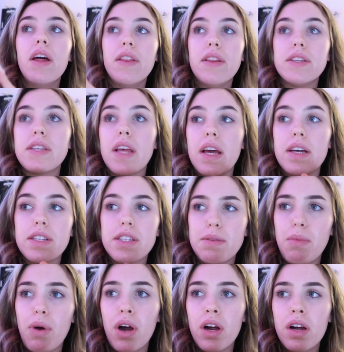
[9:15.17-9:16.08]
This
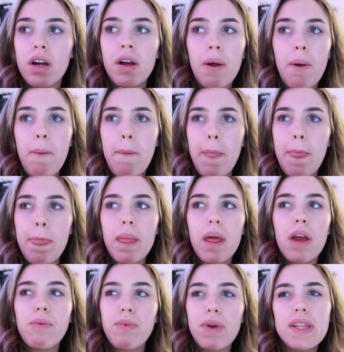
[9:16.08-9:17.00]
ASMR,
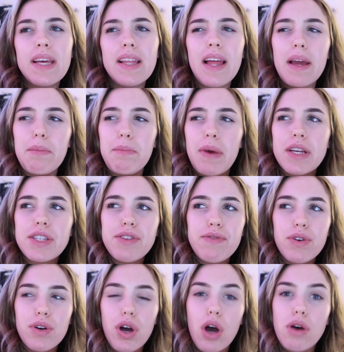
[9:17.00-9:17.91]
it really like makes you feel